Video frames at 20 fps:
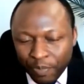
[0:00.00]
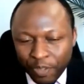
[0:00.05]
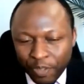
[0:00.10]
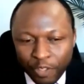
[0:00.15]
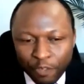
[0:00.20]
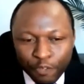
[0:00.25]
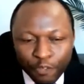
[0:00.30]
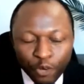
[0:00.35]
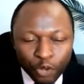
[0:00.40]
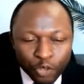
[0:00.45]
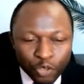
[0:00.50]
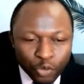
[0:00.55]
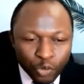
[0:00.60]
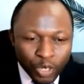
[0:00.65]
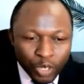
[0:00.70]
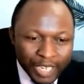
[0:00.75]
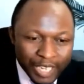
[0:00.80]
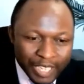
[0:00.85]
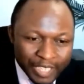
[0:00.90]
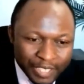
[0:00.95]
the folks who
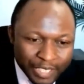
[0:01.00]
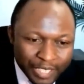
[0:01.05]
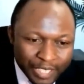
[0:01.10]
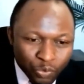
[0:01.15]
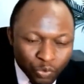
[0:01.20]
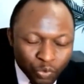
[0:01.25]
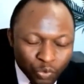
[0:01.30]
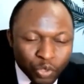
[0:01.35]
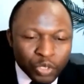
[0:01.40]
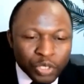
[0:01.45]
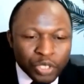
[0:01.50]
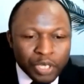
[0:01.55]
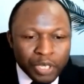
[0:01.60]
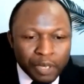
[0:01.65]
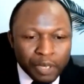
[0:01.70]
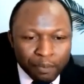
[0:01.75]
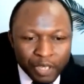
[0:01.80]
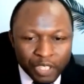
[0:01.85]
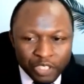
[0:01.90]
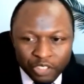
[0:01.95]
are listening would
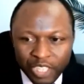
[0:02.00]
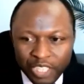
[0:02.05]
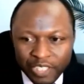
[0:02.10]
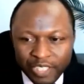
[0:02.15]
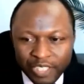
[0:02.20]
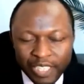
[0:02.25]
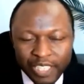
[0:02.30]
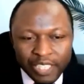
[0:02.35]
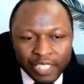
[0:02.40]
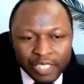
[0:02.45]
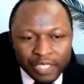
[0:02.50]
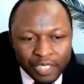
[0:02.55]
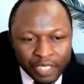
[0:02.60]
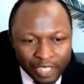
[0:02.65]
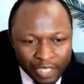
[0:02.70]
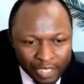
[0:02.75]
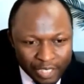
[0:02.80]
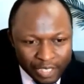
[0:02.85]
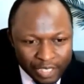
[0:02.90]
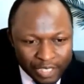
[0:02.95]
be interested in
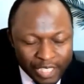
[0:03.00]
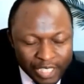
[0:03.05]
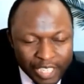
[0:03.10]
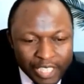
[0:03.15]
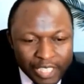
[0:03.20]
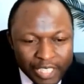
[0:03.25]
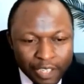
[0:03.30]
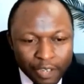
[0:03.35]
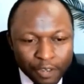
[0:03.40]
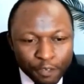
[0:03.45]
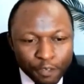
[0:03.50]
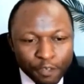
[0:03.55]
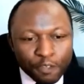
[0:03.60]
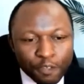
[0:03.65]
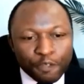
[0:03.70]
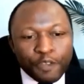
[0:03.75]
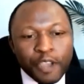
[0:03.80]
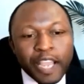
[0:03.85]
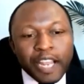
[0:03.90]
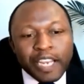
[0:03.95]
taking a
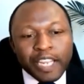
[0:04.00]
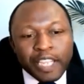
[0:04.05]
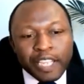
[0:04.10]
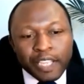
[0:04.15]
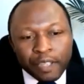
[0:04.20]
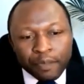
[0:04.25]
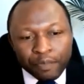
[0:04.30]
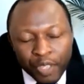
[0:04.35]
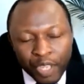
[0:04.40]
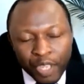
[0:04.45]
fairly